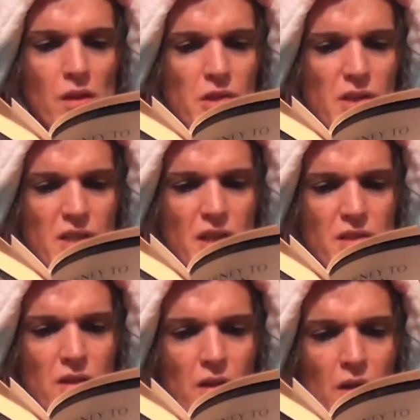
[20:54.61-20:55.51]
So he
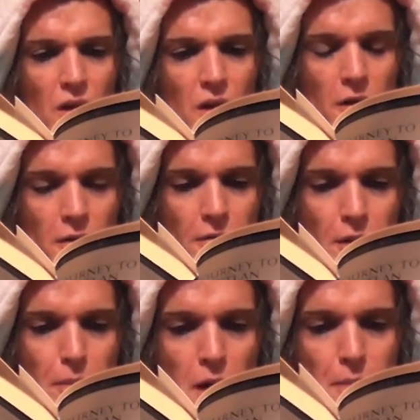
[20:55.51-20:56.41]
says, for
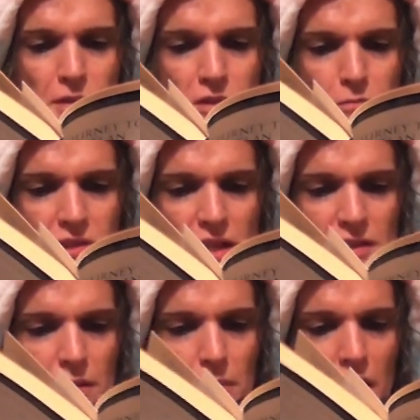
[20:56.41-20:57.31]
the purpose of
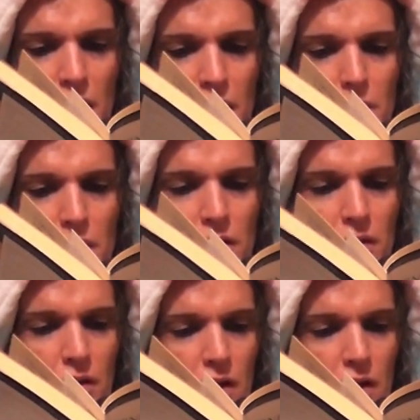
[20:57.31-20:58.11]
presenting my argument,